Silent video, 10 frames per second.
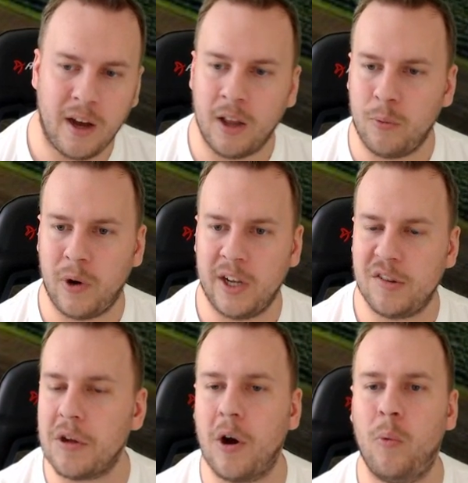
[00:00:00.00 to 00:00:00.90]
otherwise,
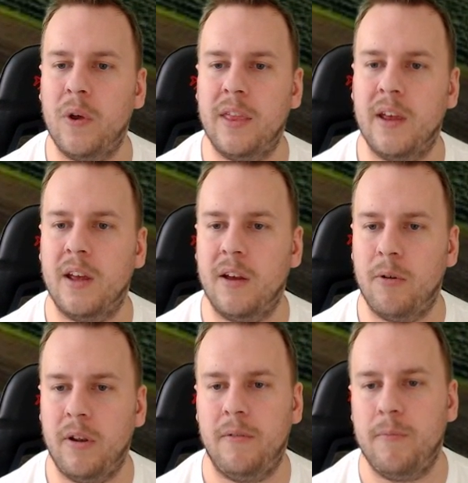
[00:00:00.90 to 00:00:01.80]
you go with
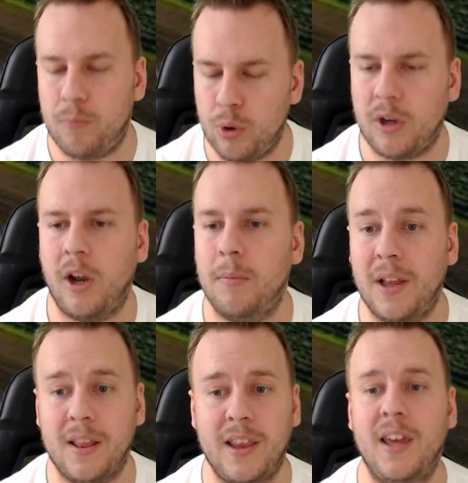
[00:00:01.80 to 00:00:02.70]
the wood club
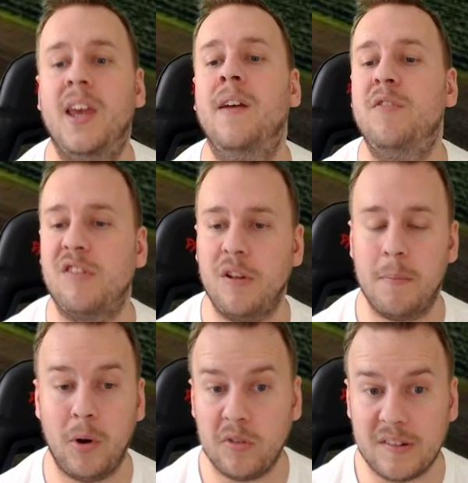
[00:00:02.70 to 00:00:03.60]
that gives you the
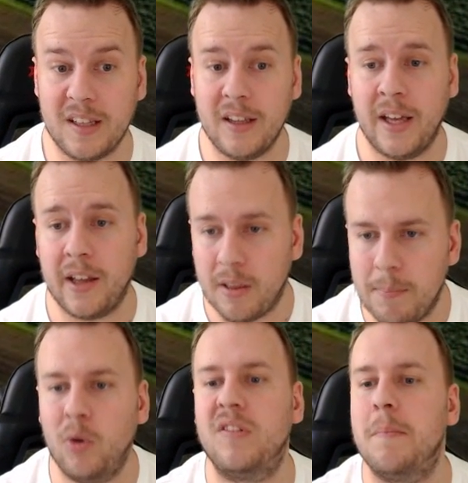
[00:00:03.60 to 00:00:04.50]
most uh,
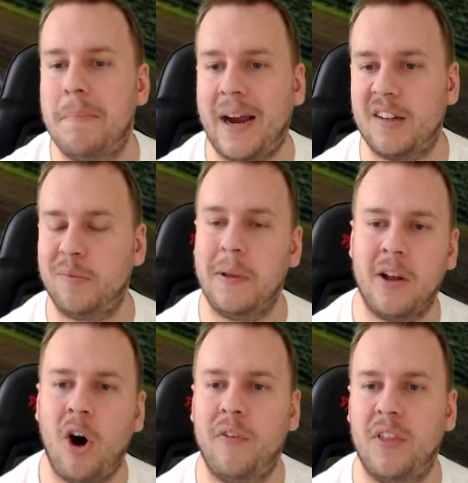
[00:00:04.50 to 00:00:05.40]
most backspin
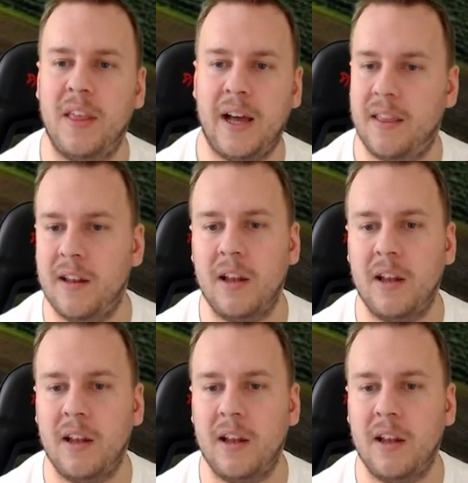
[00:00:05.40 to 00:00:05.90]
after that, and